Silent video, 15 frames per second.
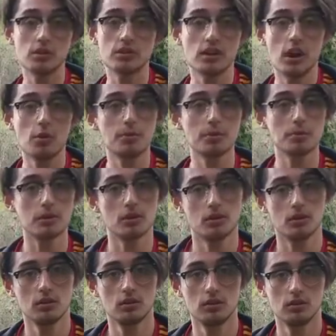helping me.
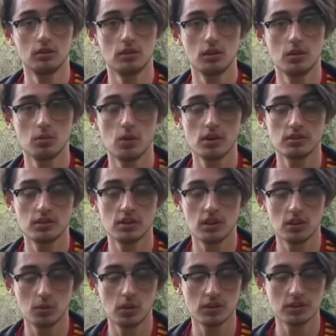It
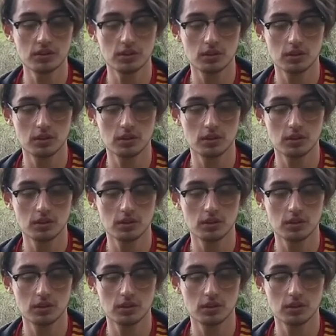wasn't